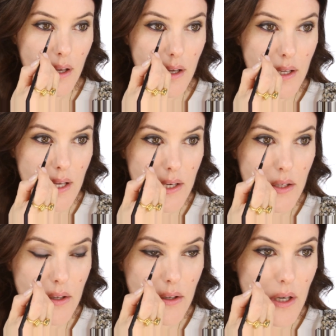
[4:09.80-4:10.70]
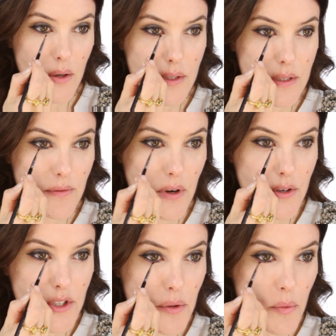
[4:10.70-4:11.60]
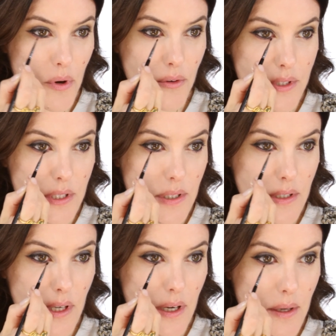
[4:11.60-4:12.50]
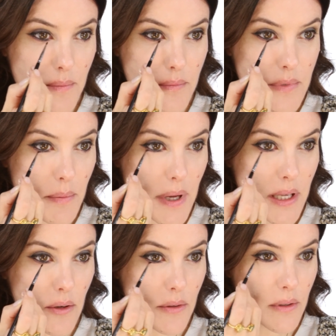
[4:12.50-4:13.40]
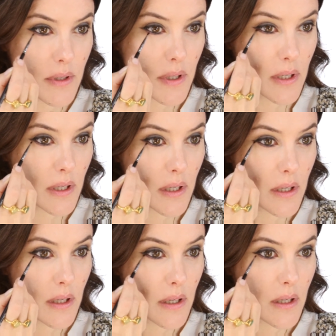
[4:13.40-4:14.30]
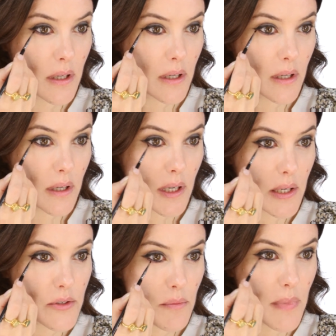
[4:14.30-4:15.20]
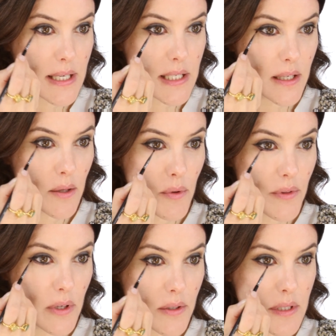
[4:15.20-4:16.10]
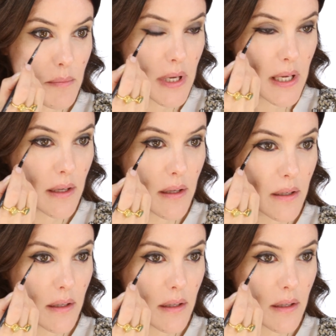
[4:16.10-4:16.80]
And again, you can go as far as you want depending on how dramatic you want the look to be.